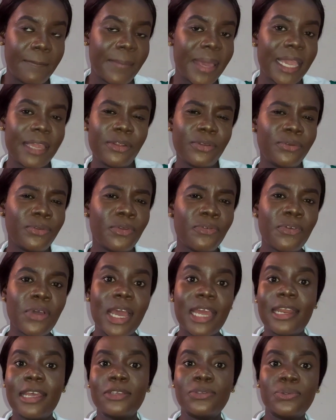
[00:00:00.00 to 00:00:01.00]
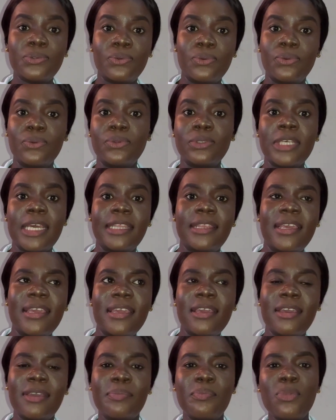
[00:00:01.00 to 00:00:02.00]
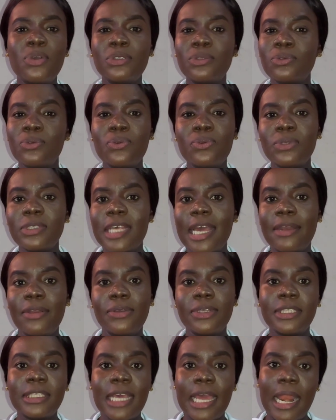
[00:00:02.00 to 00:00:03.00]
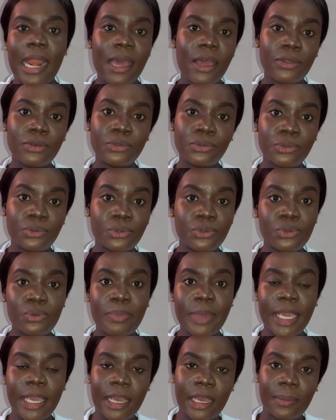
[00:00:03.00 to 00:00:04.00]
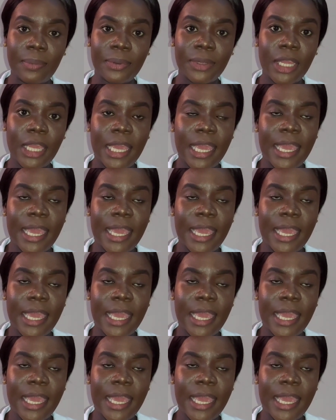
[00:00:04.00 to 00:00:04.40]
But I don't know for other schools. I think most schools are not allowed to do makeup.